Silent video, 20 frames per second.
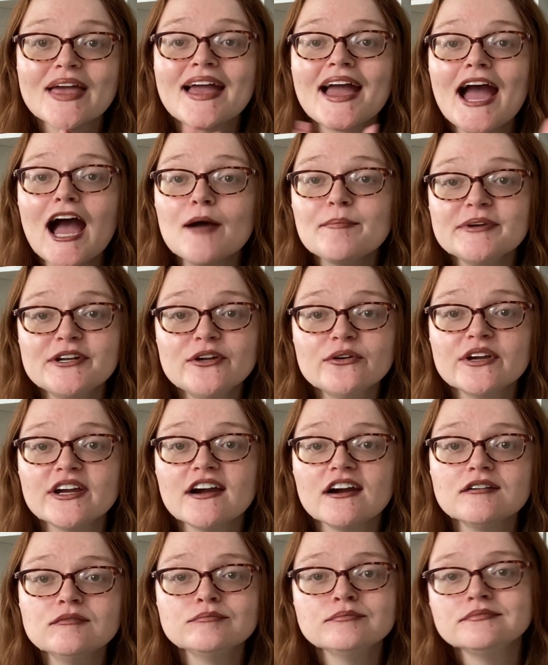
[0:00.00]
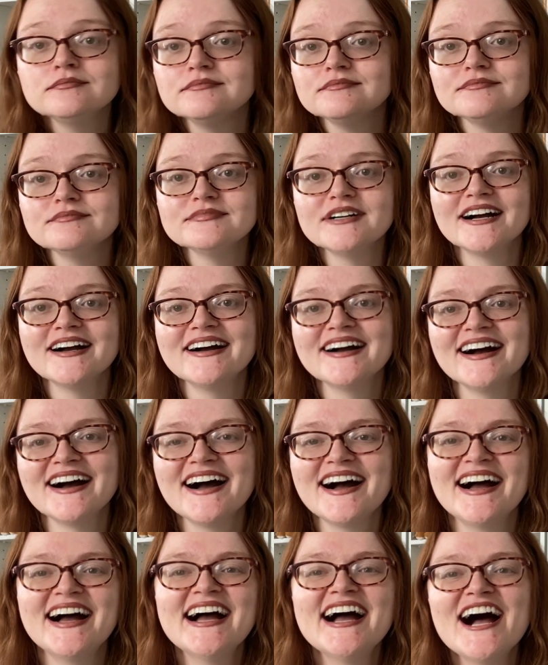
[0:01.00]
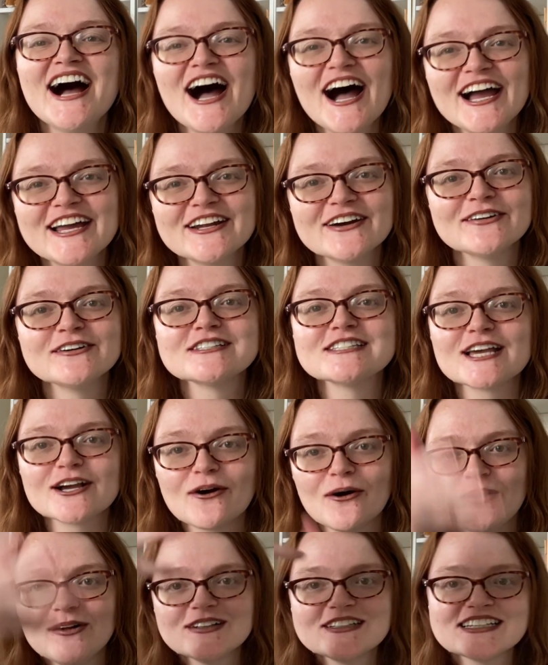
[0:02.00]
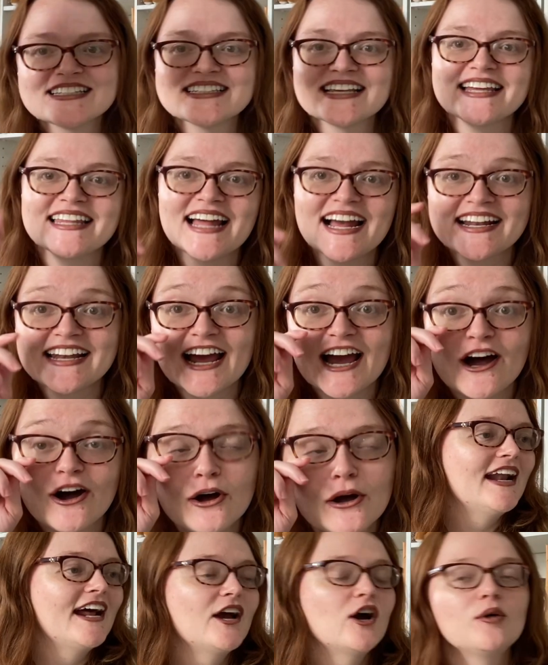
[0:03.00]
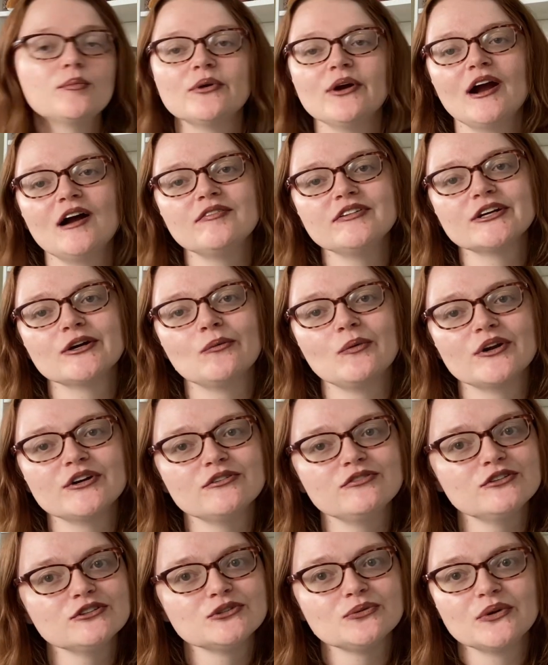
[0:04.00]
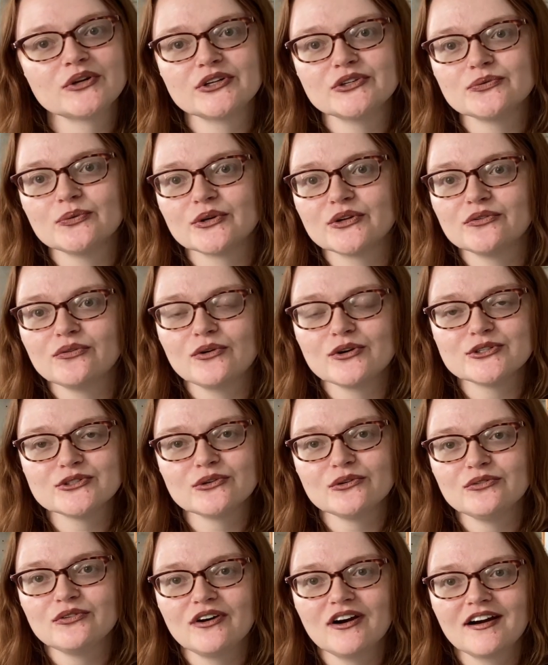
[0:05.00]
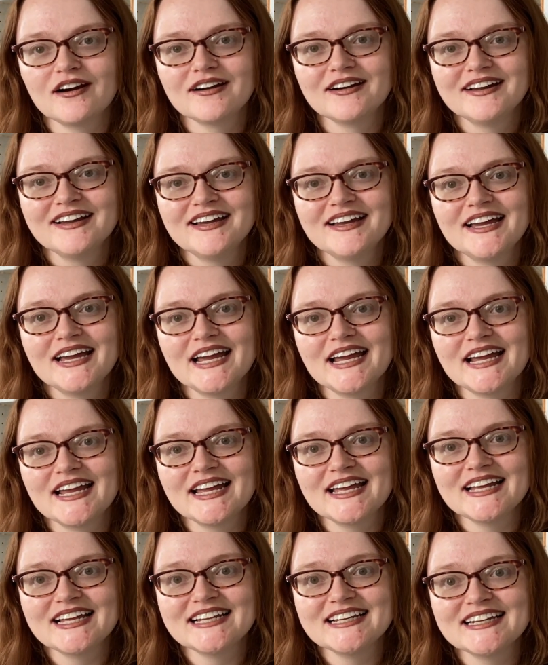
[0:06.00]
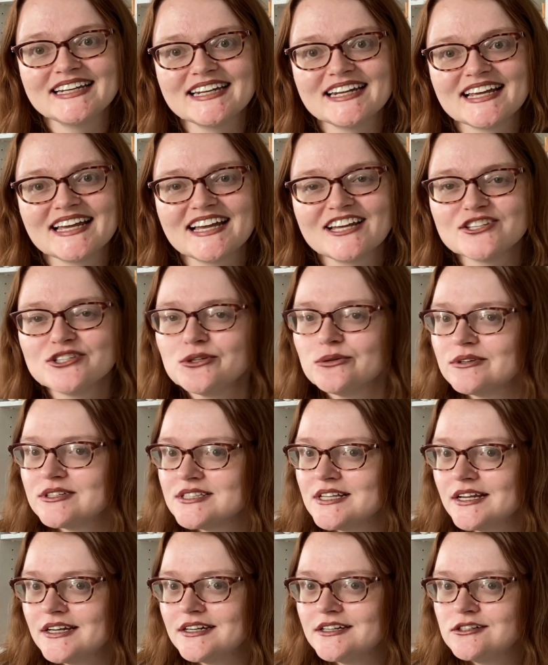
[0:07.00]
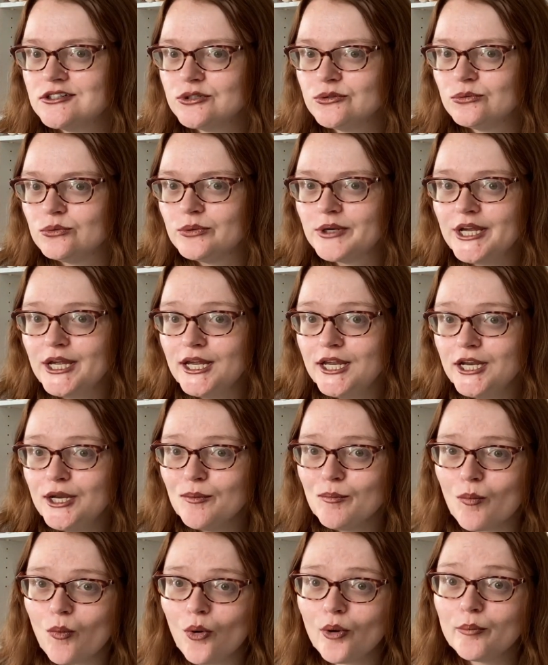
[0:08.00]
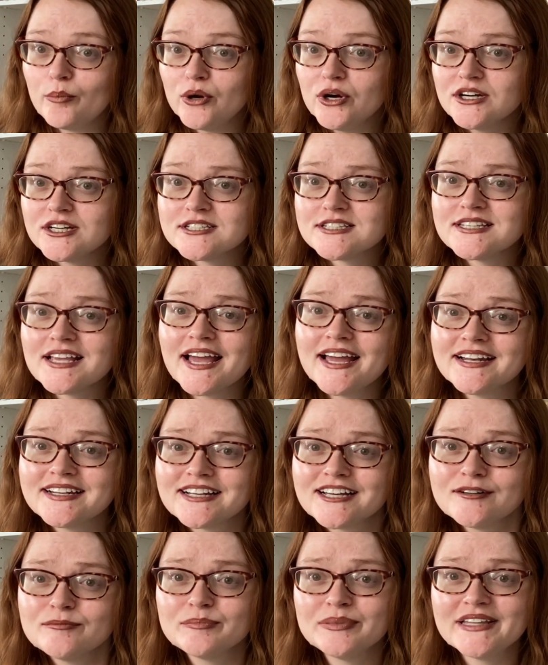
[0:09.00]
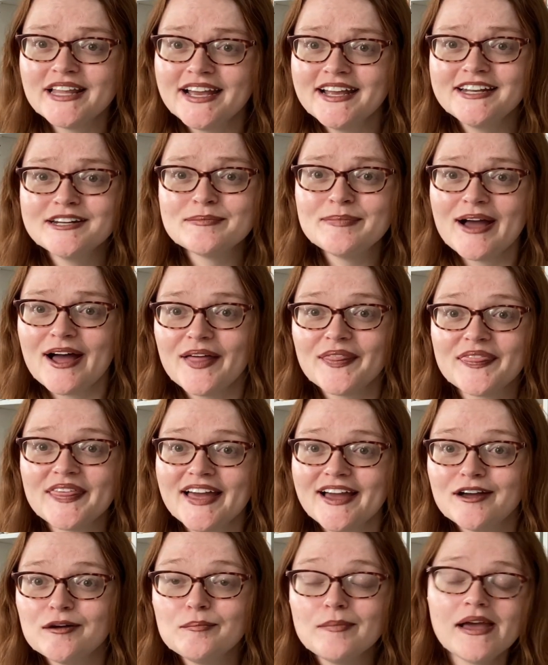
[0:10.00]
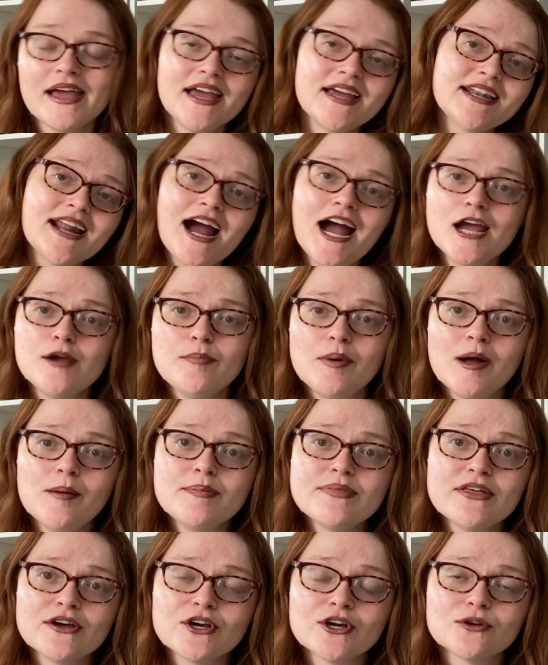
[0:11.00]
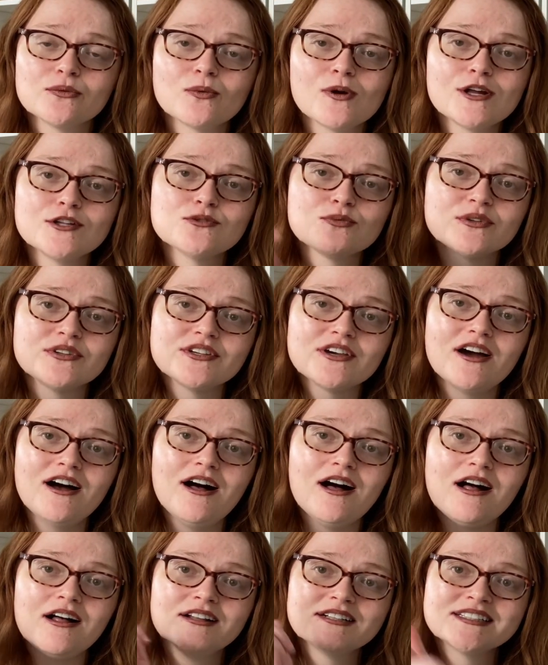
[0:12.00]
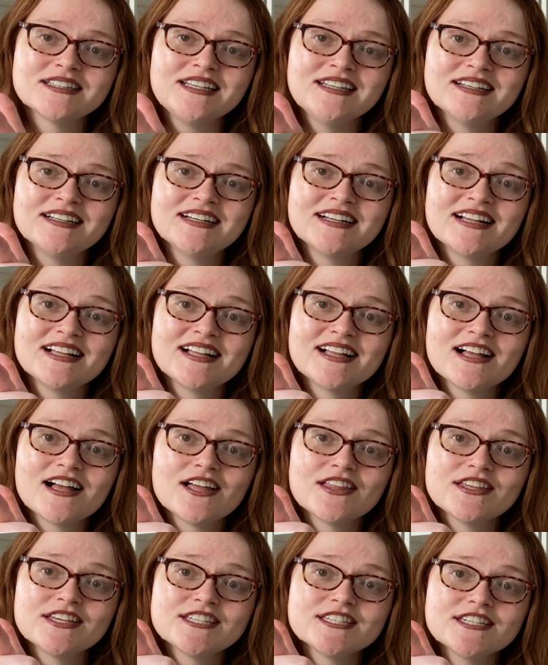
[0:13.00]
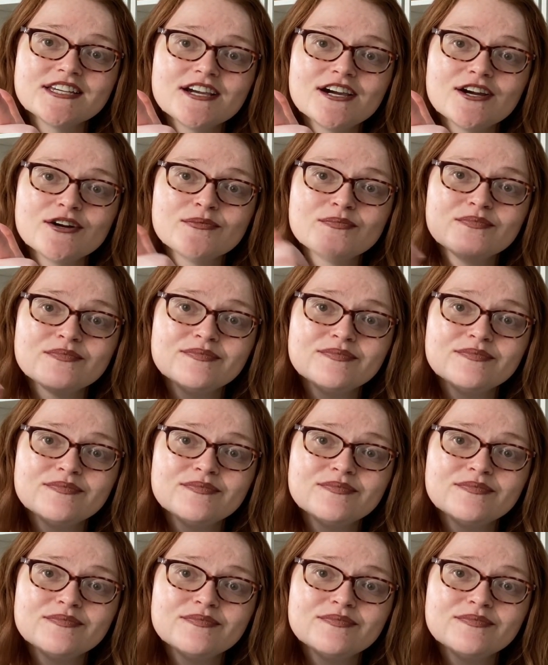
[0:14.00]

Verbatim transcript: Happy New Year. I know it's like old to say that now. I hope you're having a wonderful 2024 so far, and so excited to read more books and complain about them and hype up the good ones with y'all this year.